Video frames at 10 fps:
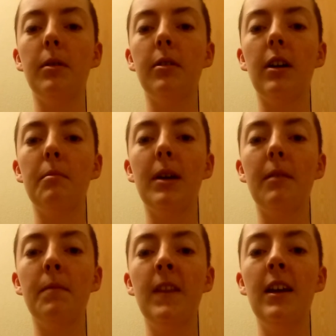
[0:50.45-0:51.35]

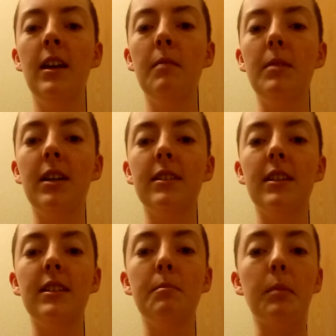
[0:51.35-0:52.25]
programming because
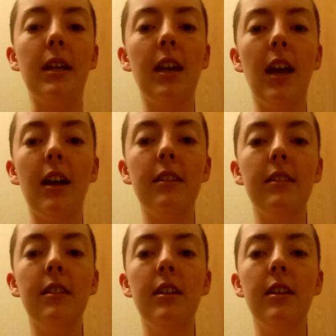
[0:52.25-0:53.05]
I simply can't,